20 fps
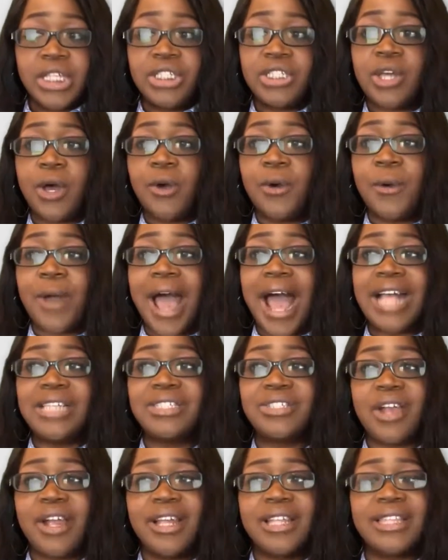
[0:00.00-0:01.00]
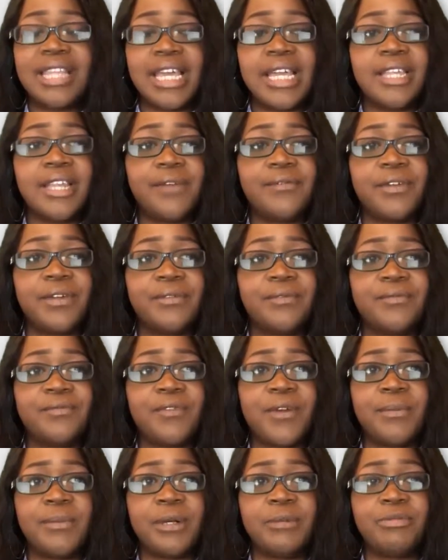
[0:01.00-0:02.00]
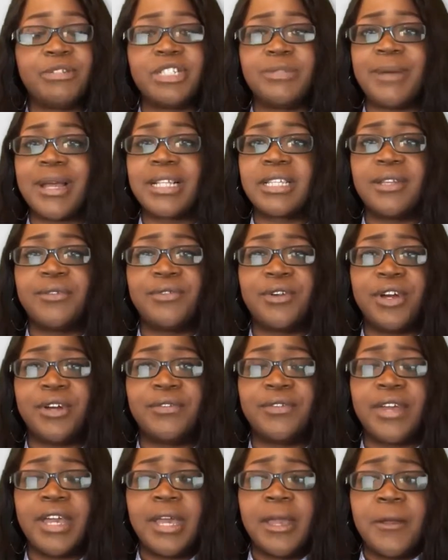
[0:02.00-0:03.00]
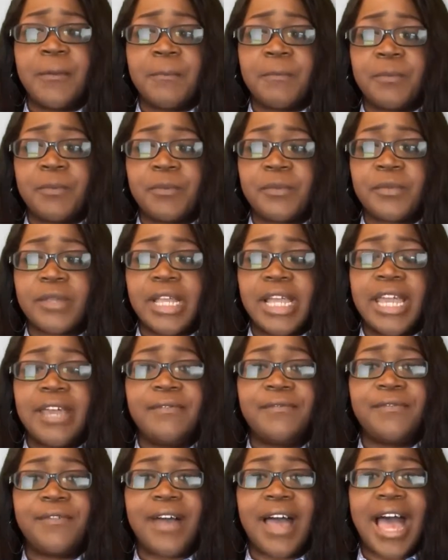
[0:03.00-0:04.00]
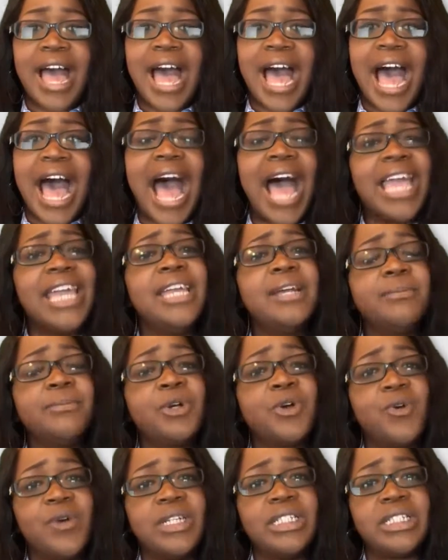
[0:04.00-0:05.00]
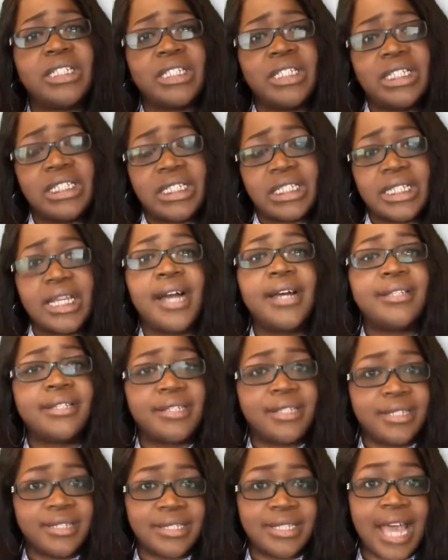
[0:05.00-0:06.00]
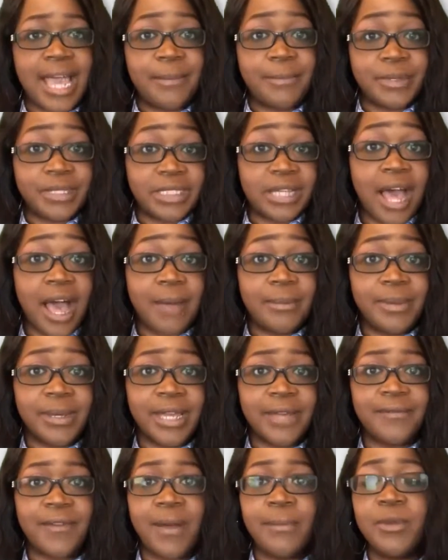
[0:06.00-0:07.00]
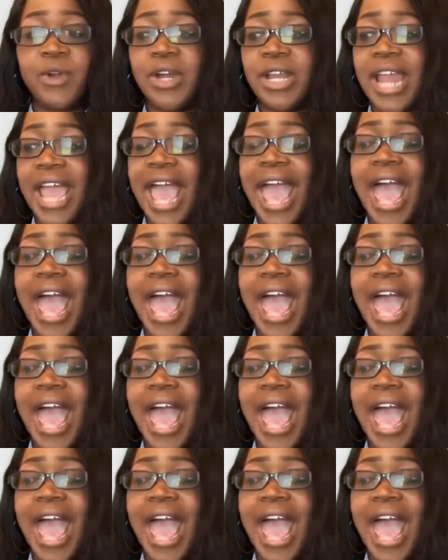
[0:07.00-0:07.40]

So I started thinking of it from a perspective of, if I am going to discuss this type of topic, if I'm going to